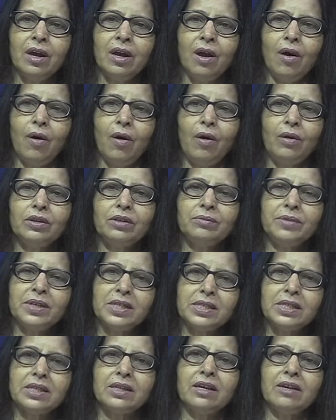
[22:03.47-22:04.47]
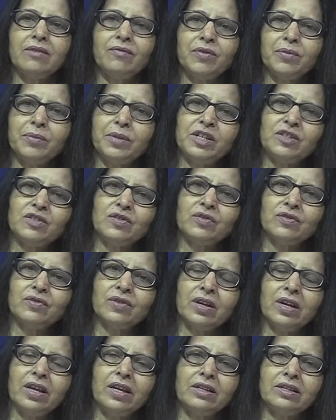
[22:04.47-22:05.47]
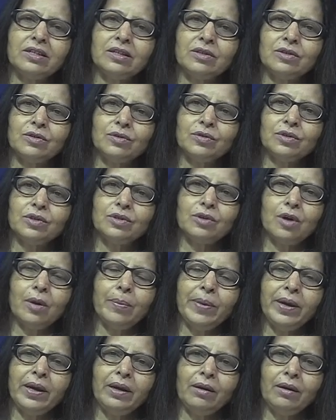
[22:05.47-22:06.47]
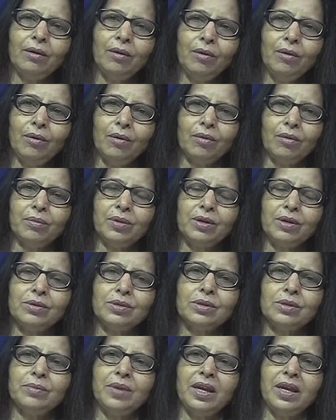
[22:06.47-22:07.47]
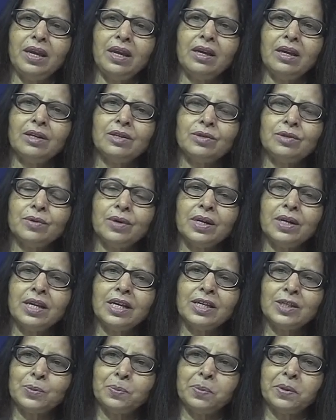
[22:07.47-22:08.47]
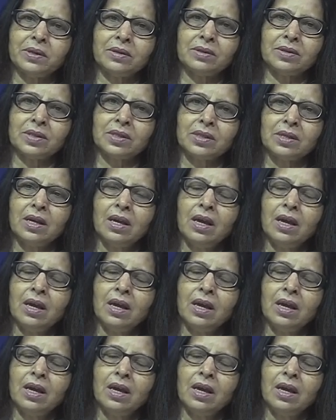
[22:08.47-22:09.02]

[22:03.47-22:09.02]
all the basic information related to the topic? No, because you're making it to an expert